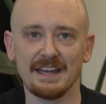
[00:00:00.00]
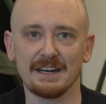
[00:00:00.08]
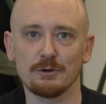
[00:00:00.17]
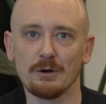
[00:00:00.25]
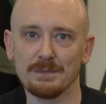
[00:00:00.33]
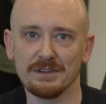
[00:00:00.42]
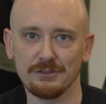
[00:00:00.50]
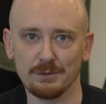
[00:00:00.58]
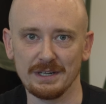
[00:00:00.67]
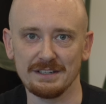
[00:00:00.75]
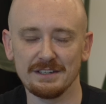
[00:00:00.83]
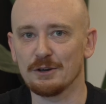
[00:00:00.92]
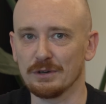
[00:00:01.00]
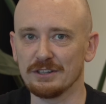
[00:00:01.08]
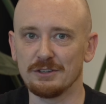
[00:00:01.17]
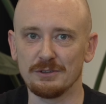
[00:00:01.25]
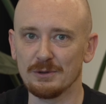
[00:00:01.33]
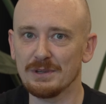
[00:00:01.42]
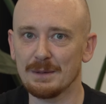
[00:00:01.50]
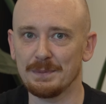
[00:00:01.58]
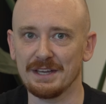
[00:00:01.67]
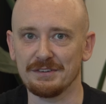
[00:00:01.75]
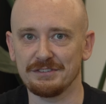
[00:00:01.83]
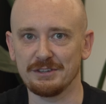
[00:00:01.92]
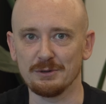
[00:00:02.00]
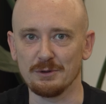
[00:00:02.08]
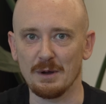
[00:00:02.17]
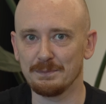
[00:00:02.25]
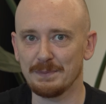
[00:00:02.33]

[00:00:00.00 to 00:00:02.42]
and equipment suite in order to do their best to